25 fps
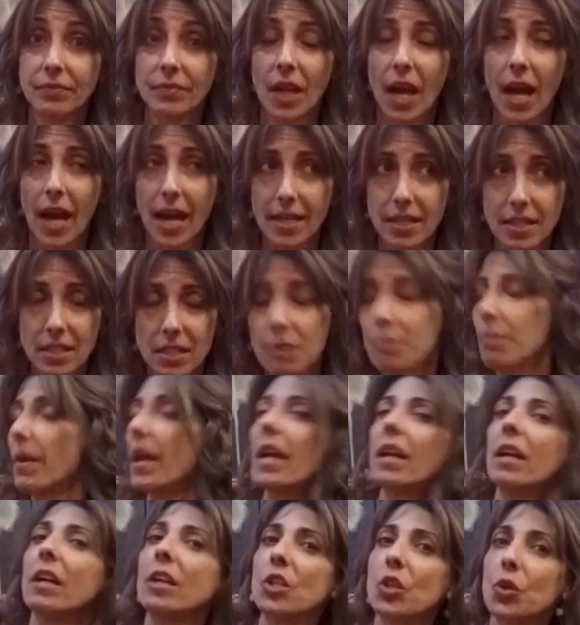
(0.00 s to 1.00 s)
Has to
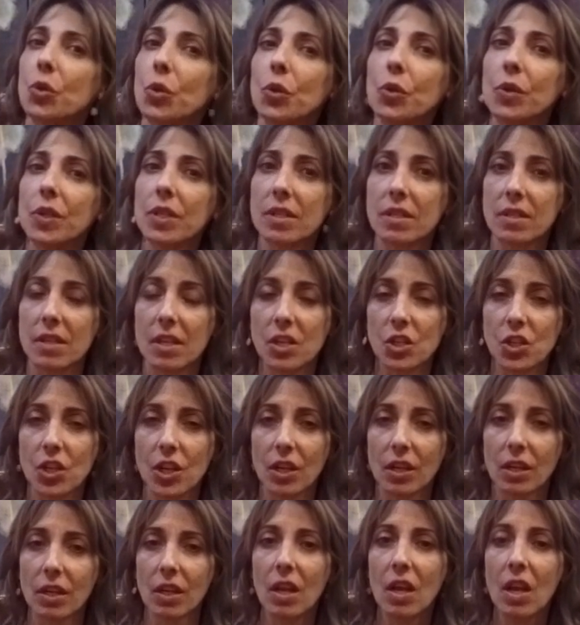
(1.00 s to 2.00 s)
make a true
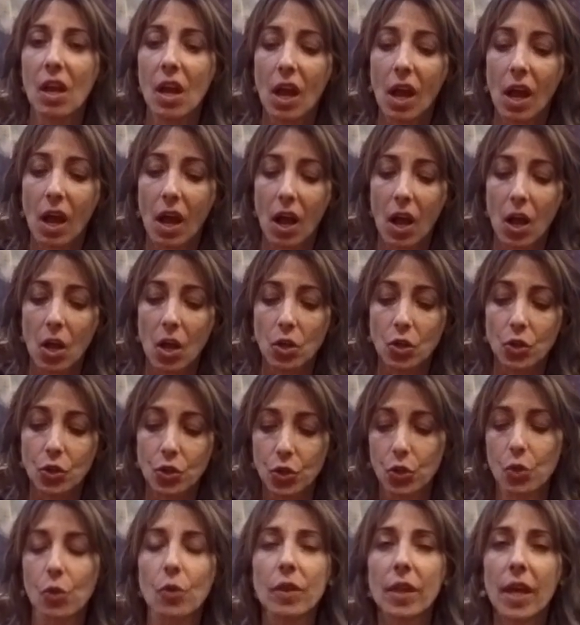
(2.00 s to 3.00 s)
decision.
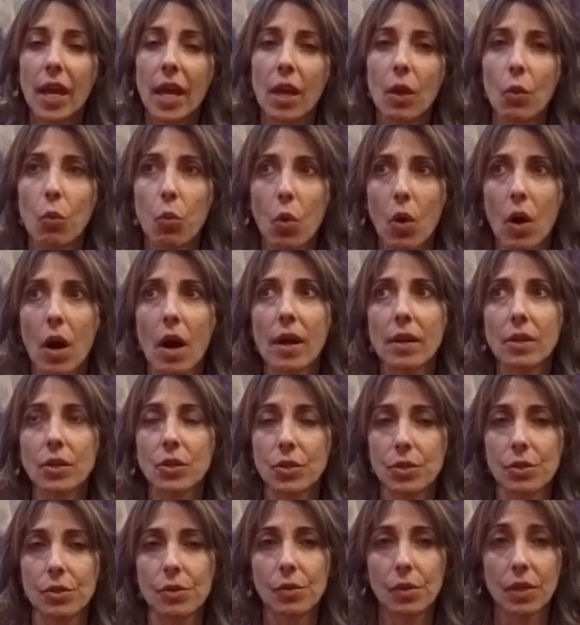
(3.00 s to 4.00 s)
Do they want
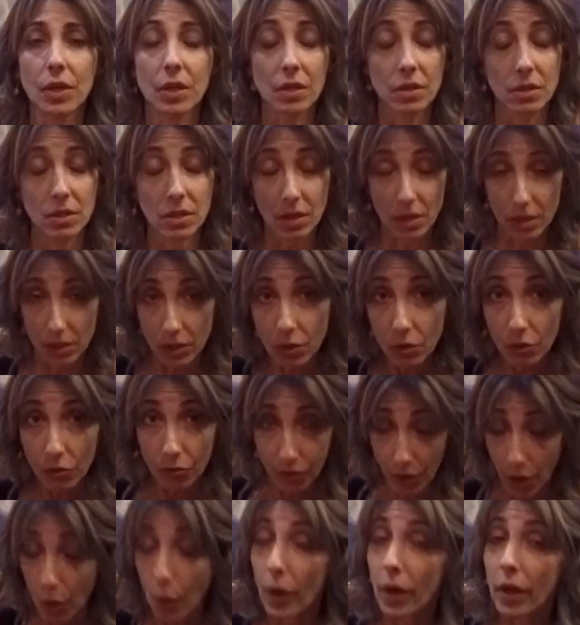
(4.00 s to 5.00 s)
to continue
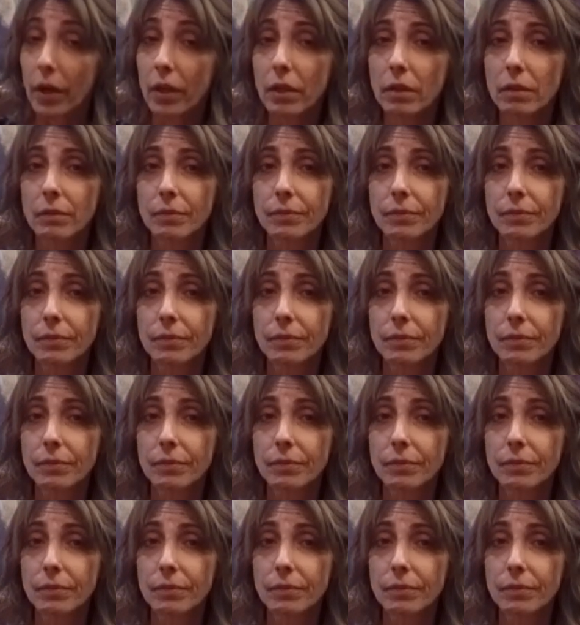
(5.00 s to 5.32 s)
forward?